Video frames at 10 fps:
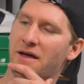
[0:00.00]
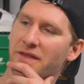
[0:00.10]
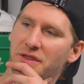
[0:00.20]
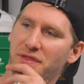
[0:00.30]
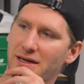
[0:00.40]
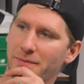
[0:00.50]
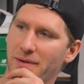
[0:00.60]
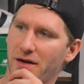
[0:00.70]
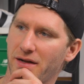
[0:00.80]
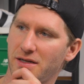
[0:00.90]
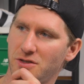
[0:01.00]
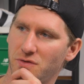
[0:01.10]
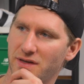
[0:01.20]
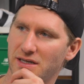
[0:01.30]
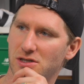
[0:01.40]
Now that I think about it, do you
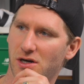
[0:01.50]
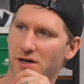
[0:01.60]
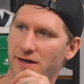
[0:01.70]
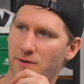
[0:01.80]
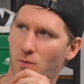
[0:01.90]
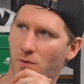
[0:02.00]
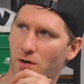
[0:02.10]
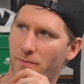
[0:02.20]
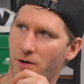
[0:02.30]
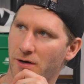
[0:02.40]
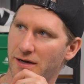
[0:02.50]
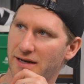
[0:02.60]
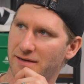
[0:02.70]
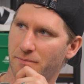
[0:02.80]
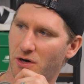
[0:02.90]
think Target and Walmart are
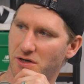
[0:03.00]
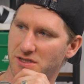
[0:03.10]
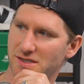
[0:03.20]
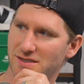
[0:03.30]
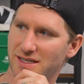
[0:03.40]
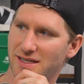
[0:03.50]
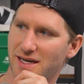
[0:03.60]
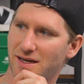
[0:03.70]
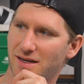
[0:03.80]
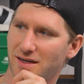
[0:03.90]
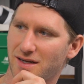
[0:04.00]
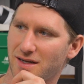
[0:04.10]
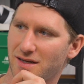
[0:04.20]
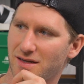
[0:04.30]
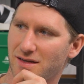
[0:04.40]
getting margins like that?
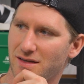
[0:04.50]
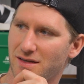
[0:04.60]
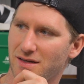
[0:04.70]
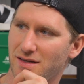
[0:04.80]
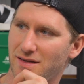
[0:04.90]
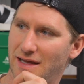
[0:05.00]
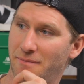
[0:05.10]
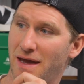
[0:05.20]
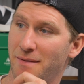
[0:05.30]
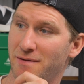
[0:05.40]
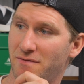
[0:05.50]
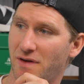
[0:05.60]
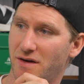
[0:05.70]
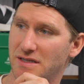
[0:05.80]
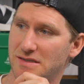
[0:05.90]
It may be
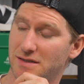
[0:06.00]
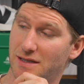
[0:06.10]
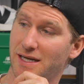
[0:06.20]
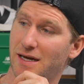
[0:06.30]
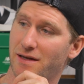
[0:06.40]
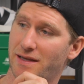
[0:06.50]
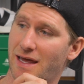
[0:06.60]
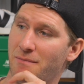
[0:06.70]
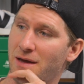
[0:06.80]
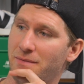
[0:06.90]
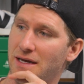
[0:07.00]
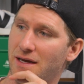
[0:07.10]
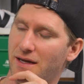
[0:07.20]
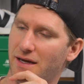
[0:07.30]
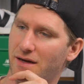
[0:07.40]
very slant. Like they may be
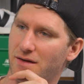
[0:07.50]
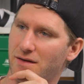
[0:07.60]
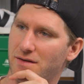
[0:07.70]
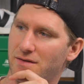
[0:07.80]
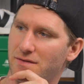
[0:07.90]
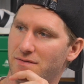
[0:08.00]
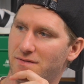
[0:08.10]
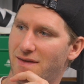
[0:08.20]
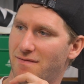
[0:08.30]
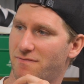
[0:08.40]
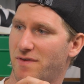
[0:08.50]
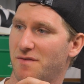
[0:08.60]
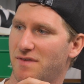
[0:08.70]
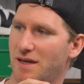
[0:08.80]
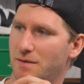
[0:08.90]
getting
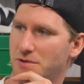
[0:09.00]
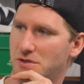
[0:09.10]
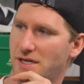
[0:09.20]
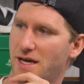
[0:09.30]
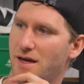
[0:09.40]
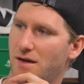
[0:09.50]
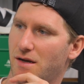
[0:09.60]
15%.